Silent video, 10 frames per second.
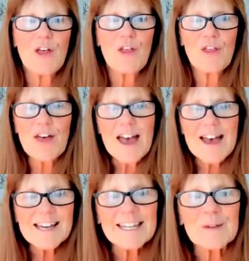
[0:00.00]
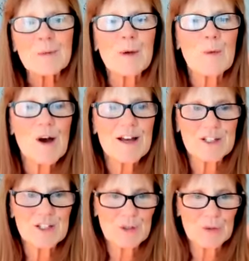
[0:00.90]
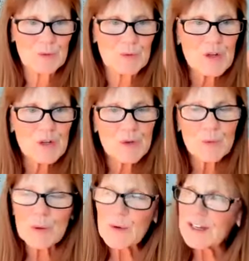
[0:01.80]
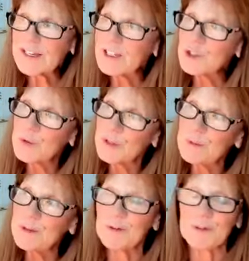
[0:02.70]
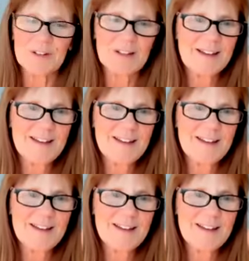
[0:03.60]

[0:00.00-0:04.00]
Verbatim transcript: Then we want to contribute.